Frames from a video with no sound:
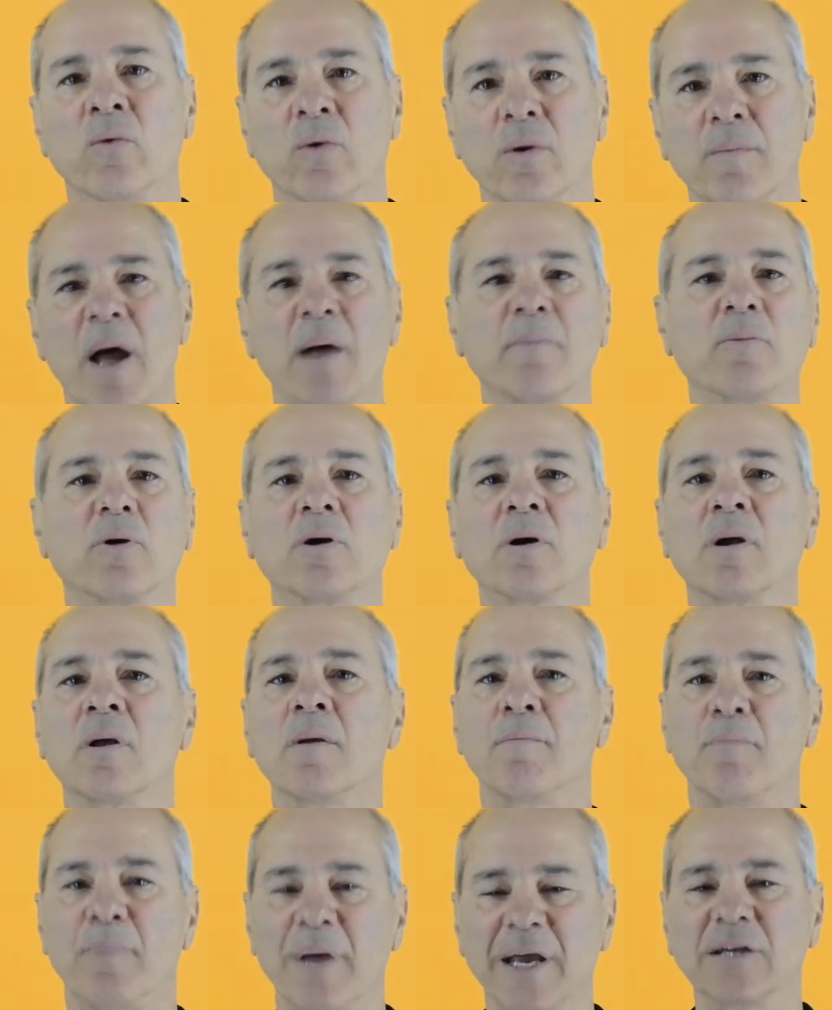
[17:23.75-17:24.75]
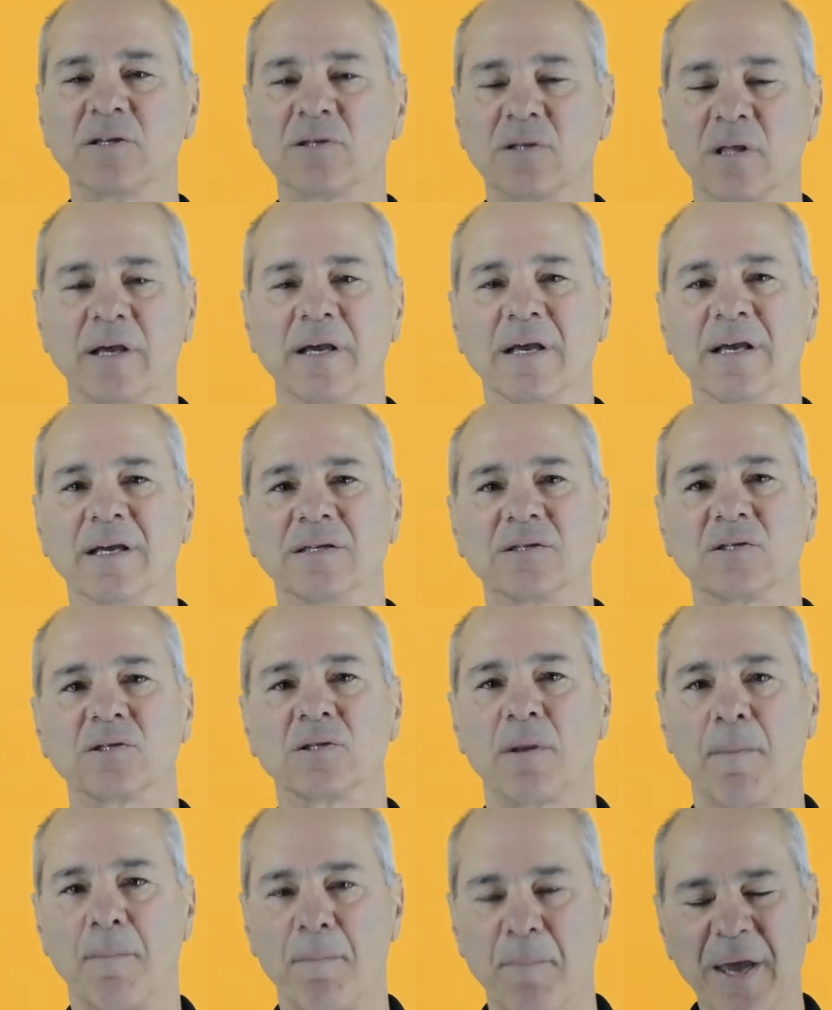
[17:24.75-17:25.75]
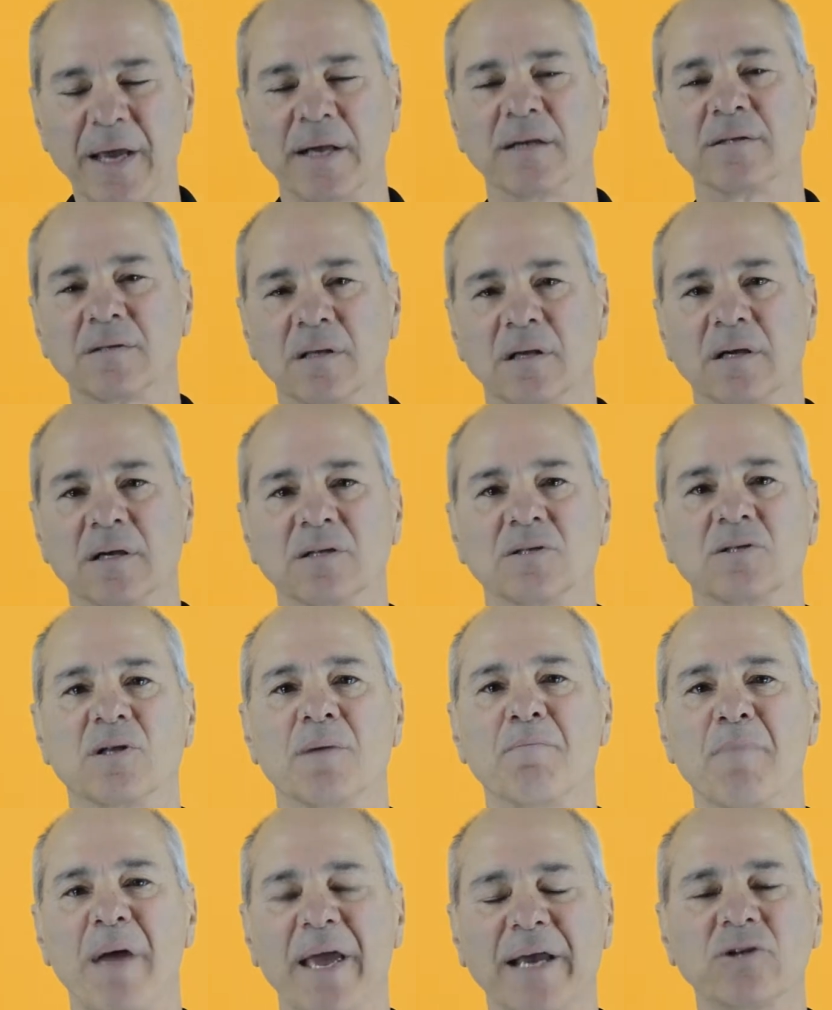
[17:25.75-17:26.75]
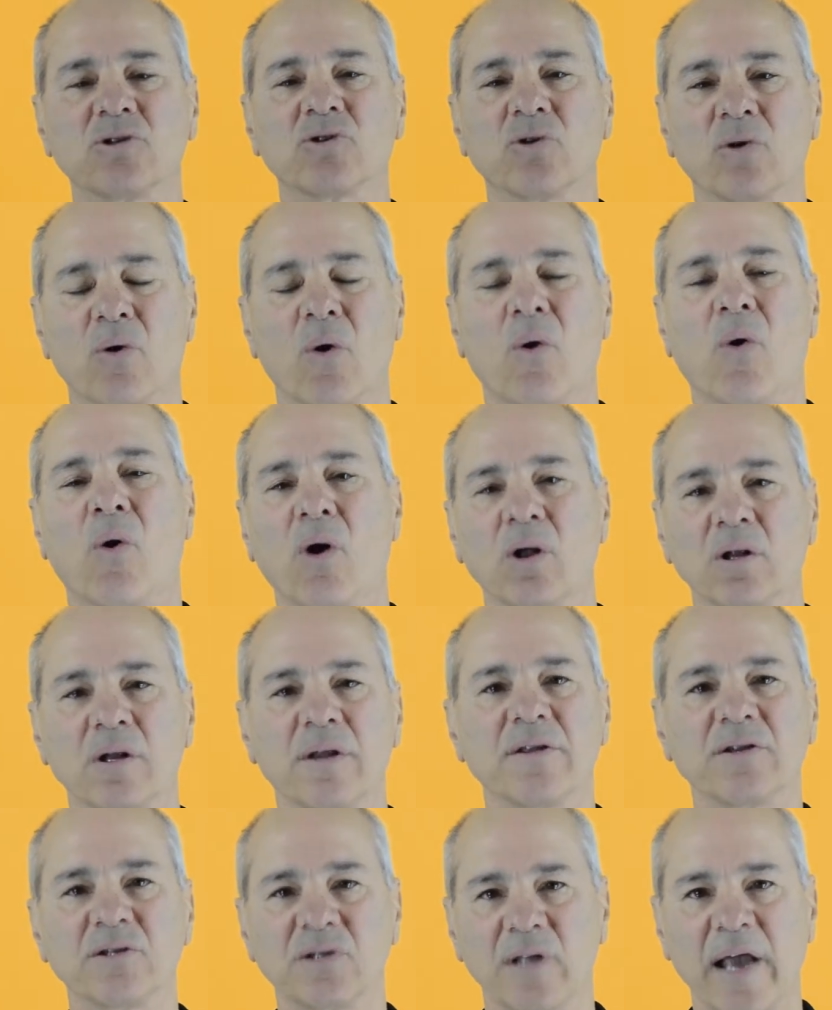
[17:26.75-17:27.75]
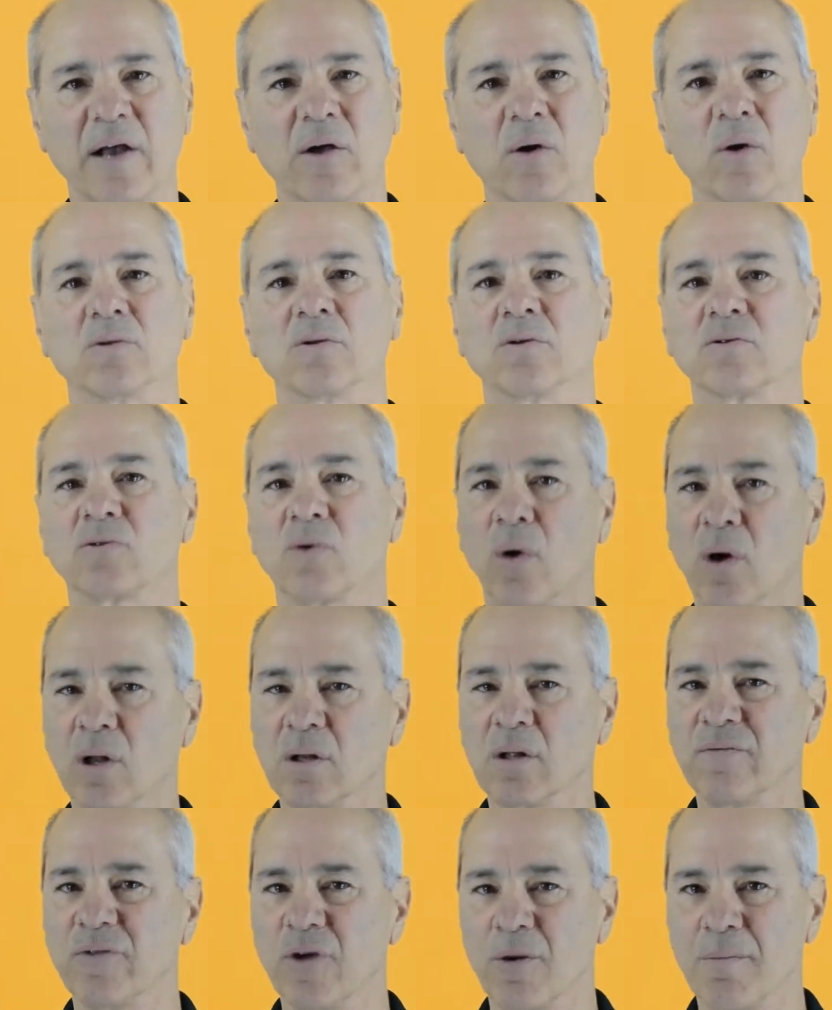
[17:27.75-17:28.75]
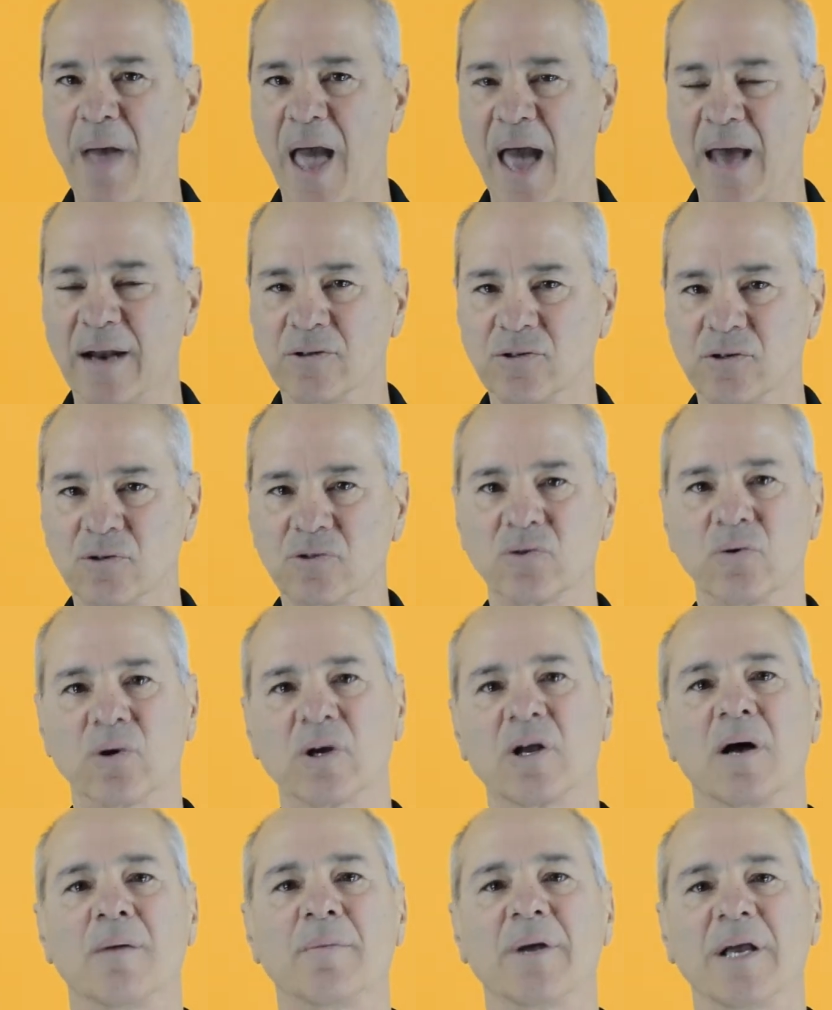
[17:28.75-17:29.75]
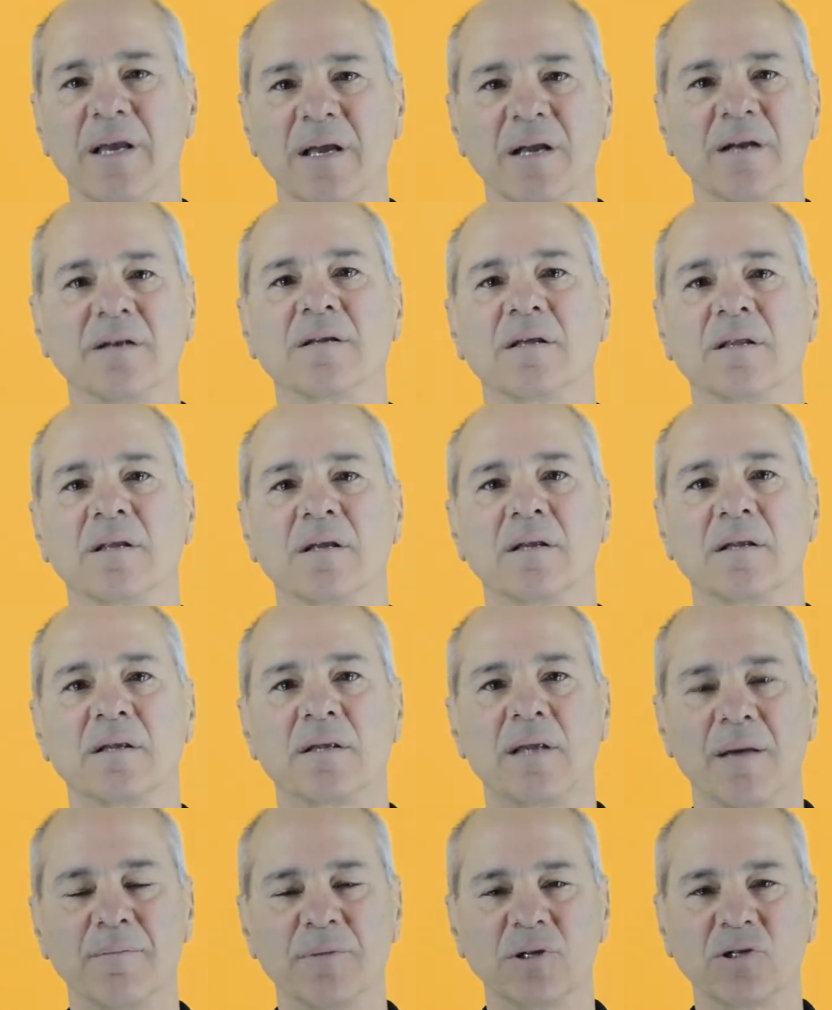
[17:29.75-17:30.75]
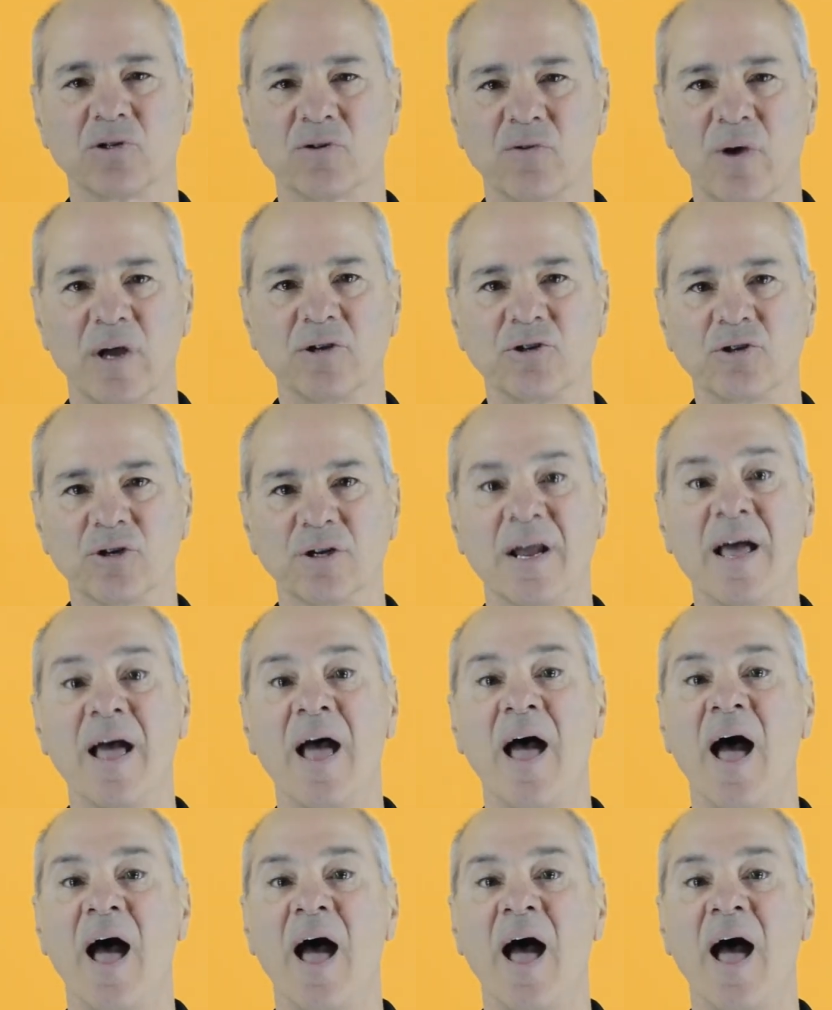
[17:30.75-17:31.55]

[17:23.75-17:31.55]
remember, the biggest thing is to make sure all of the stakeholders, all of your managers who are coming into the demonstration